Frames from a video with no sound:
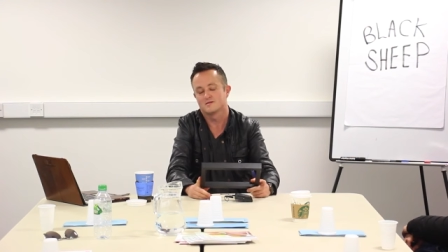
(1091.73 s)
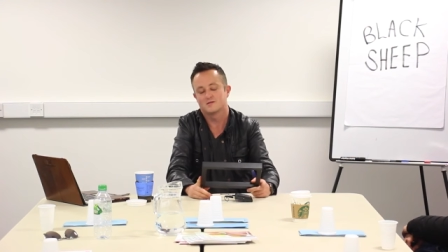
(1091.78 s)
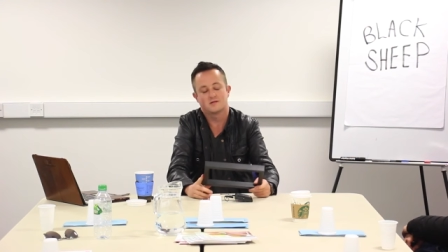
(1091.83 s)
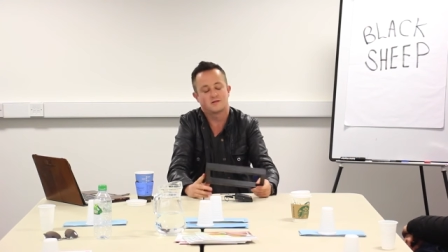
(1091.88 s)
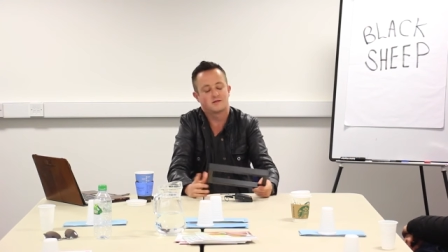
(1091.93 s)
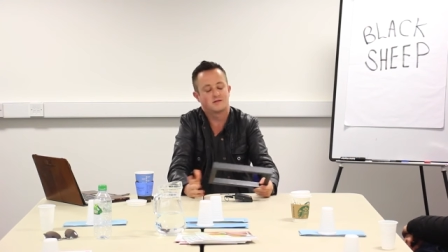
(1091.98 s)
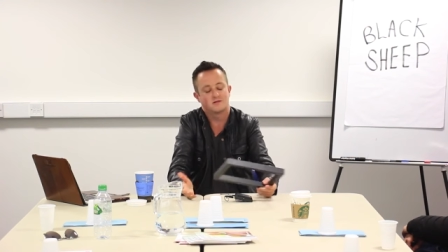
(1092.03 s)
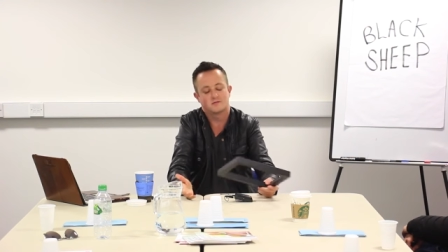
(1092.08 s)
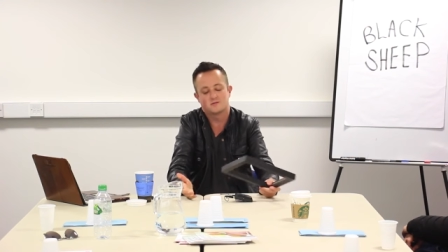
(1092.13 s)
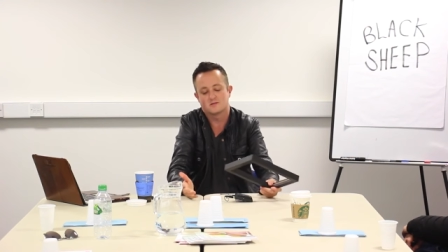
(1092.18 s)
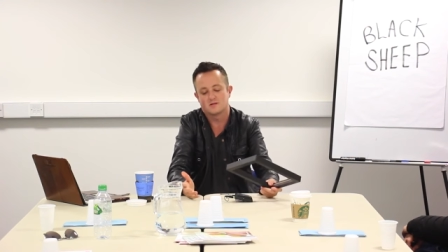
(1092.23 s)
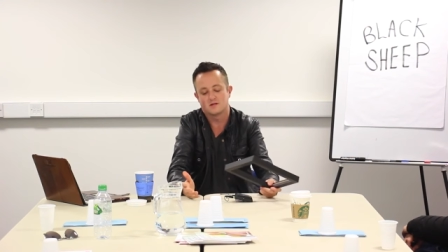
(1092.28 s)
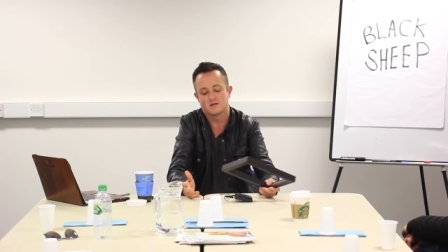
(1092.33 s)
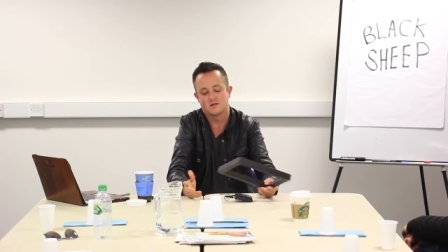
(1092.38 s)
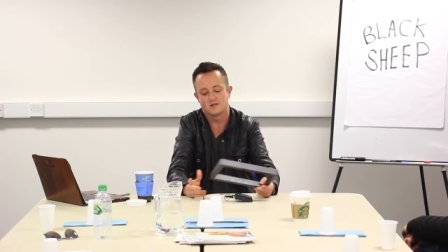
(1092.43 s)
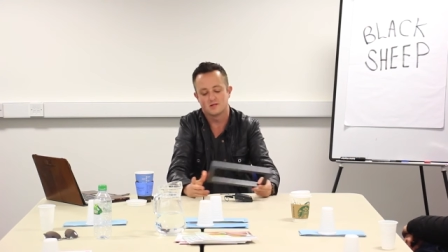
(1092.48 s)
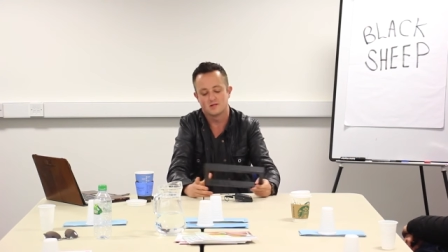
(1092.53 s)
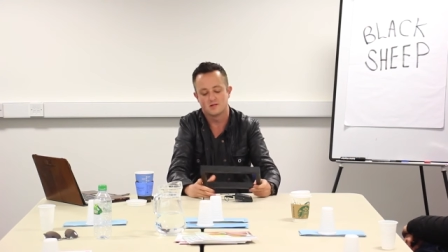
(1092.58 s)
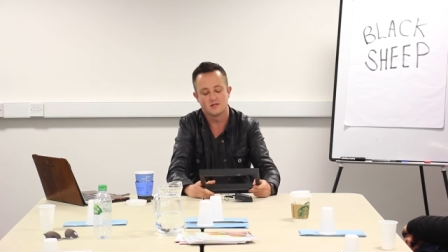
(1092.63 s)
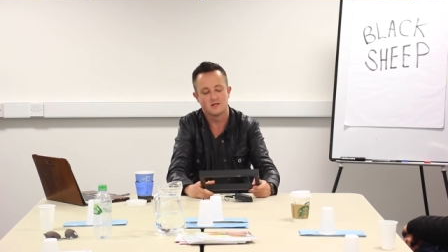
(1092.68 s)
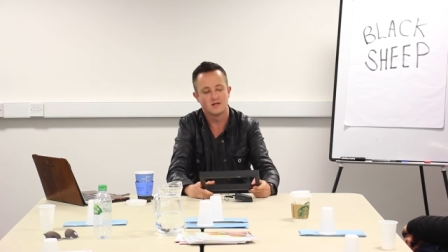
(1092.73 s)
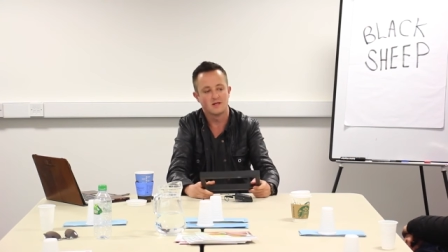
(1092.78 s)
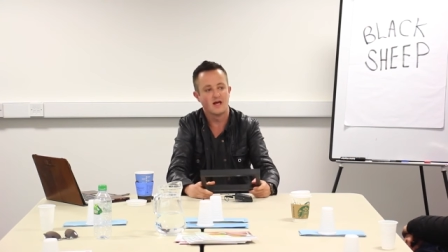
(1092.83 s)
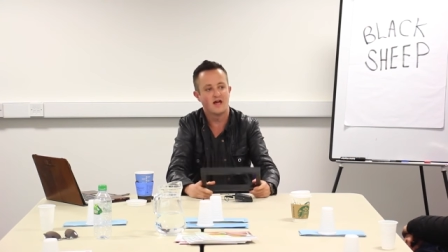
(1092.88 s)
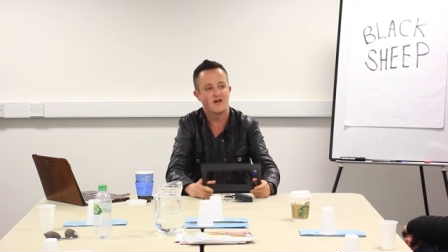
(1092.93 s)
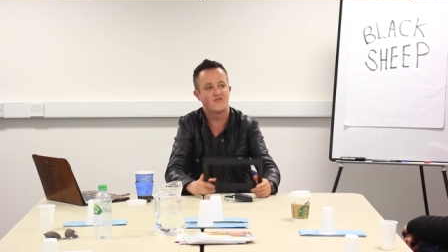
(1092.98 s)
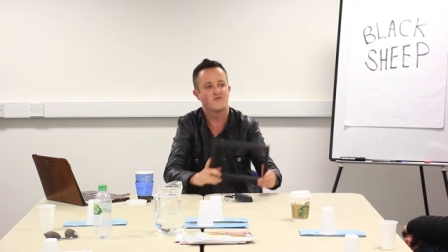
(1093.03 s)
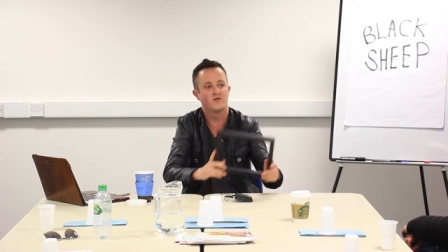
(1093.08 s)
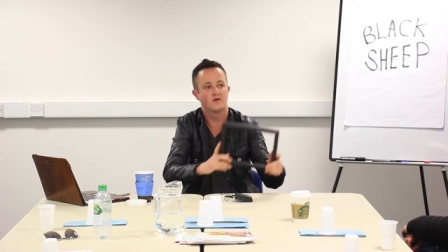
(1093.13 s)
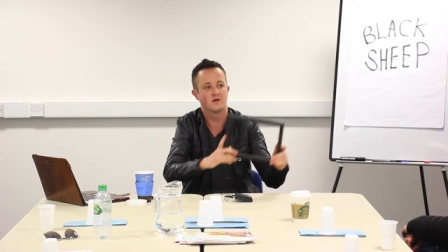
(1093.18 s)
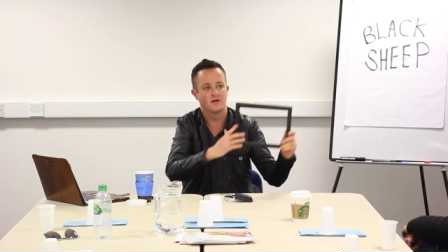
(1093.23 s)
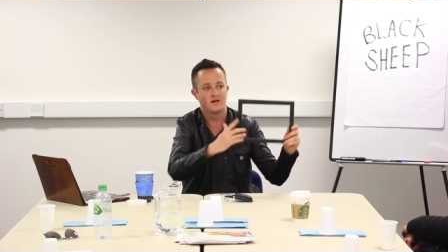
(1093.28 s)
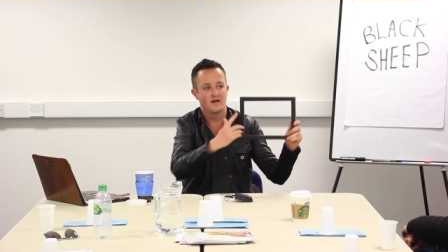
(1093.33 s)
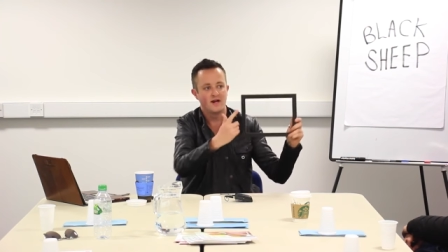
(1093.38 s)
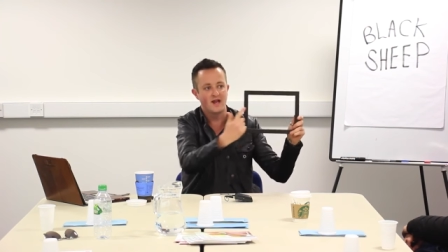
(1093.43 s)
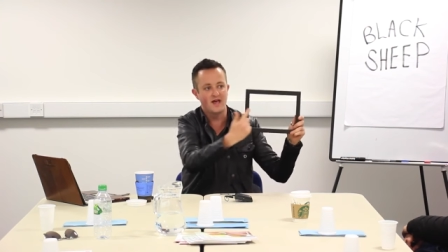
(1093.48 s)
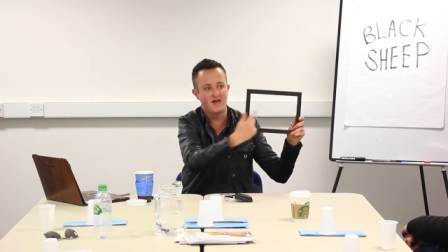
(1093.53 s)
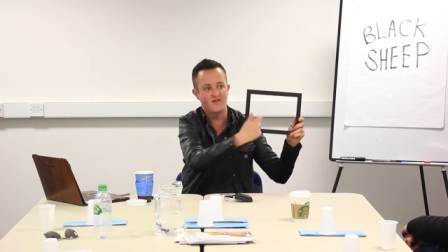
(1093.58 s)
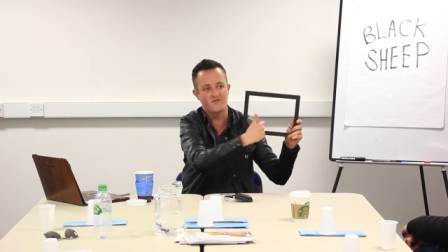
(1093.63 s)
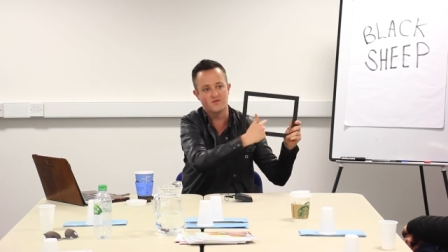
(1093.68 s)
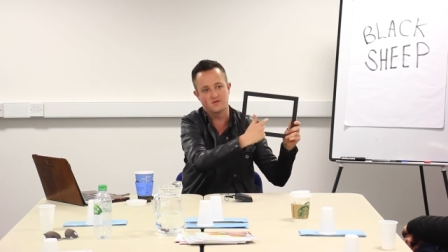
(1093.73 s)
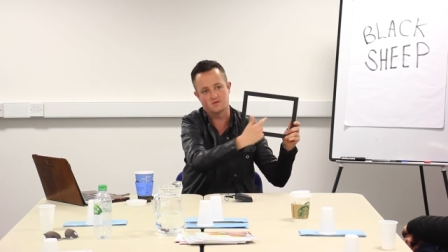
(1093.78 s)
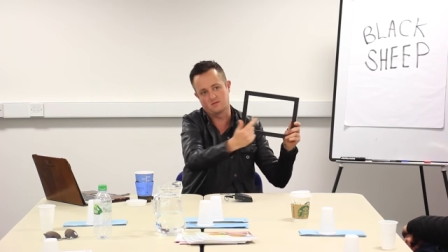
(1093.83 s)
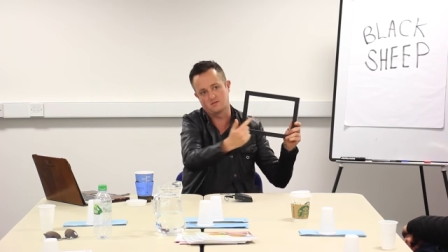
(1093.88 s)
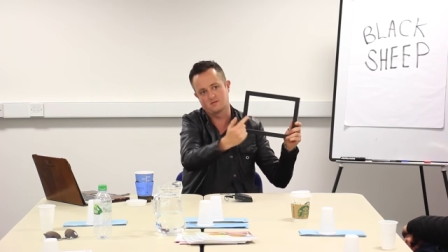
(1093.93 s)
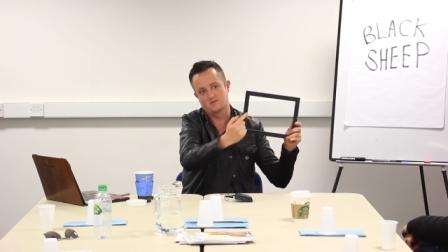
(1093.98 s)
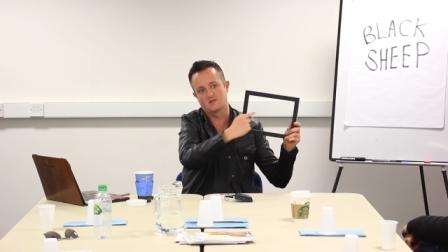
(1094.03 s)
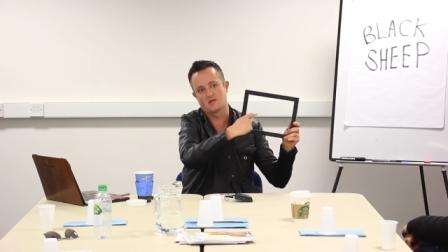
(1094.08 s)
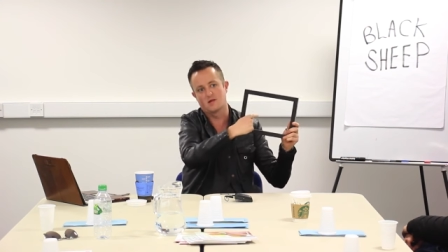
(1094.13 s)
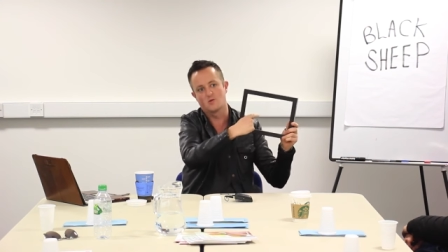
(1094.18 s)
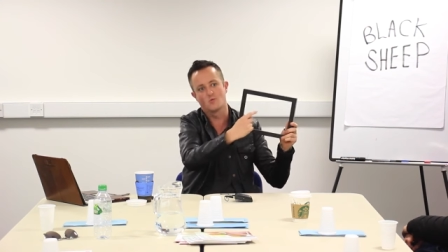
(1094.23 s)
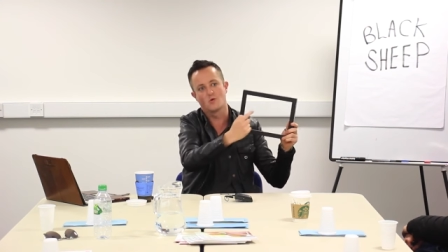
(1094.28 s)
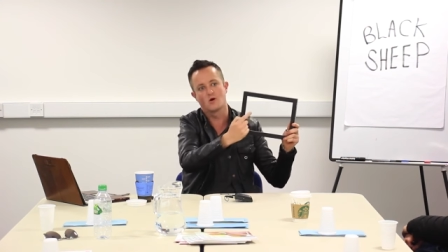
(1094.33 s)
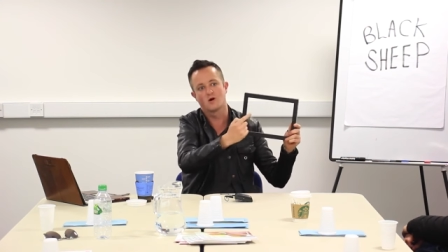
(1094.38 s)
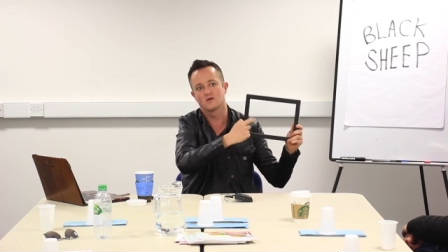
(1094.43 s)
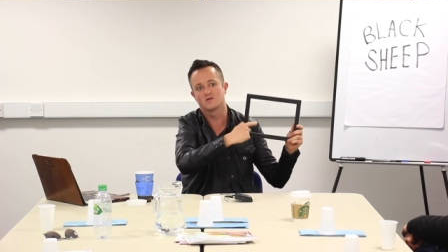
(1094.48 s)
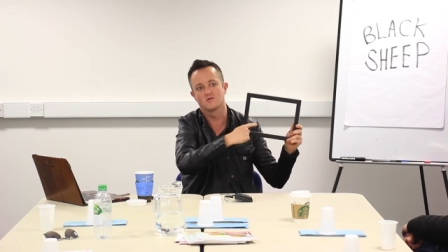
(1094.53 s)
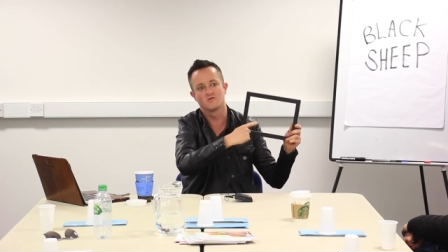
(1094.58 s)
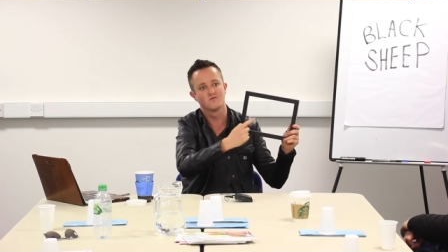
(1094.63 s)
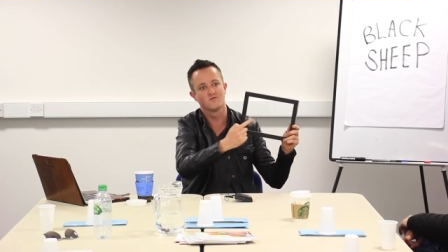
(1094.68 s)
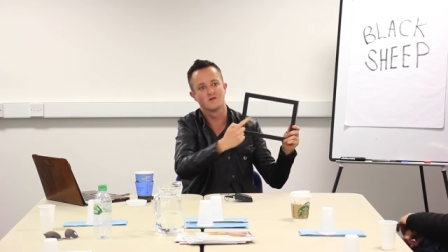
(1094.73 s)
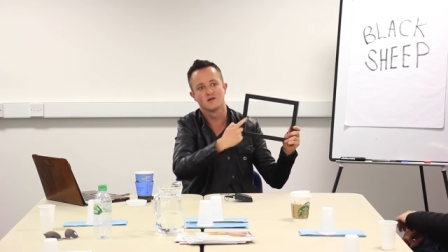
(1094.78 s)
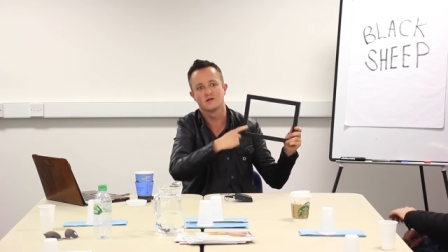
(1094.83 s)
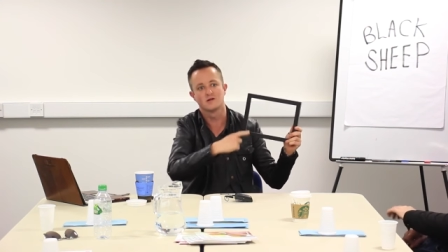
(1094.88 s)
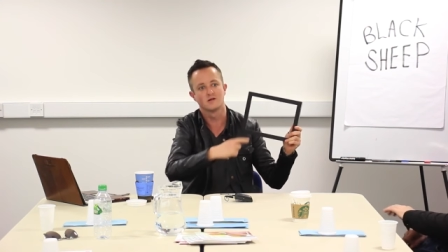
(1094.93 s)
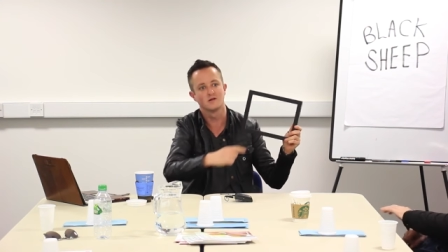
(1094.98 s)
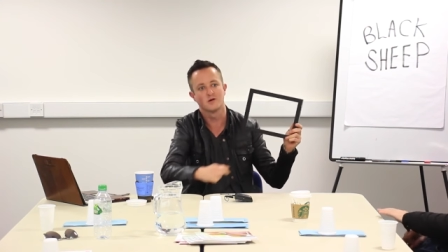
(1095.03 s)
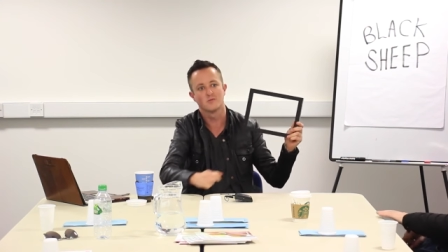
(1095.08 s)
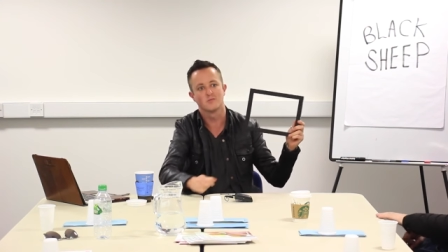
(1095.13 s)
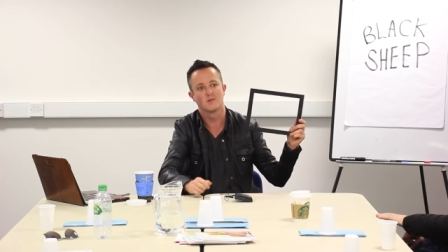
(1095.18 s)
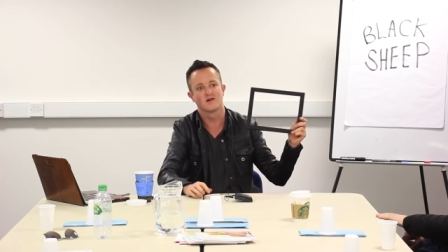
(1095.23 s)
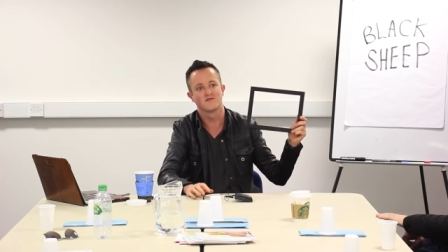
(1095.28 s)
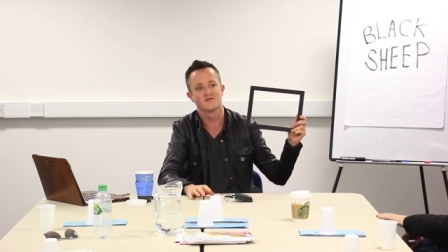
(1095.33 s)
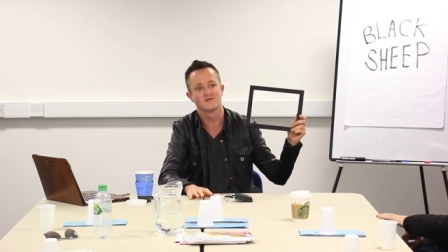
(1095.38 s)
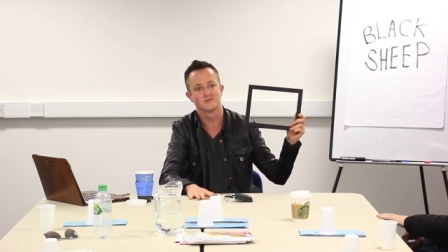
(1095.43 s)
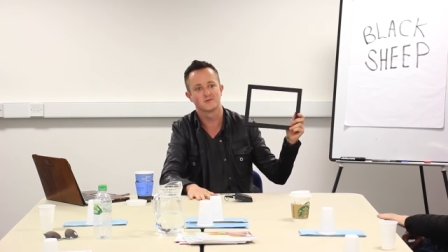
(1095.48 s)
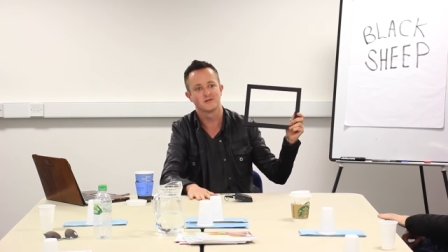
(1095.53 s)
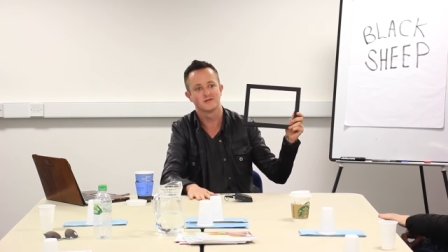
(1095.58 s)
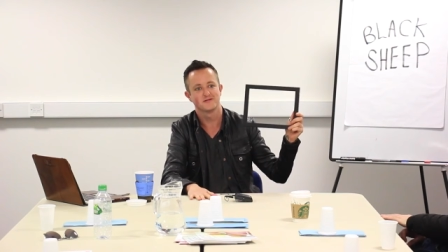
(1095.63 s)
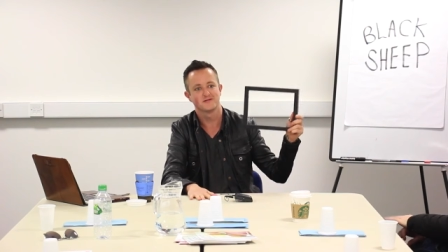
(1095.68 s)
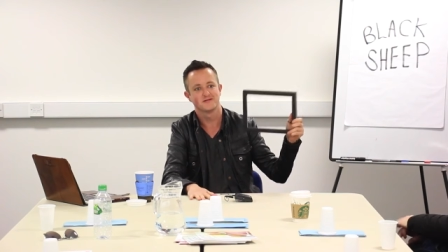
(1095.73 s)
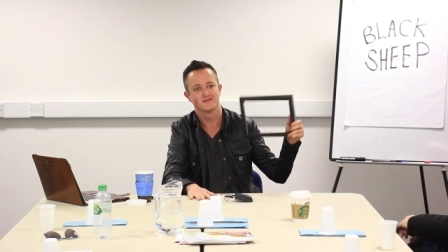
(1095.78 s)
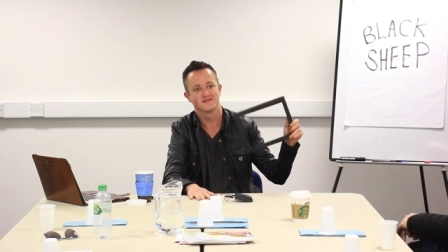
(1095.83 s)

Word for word: Just, just ridiculous shit. You never, never say why you're really not married, right?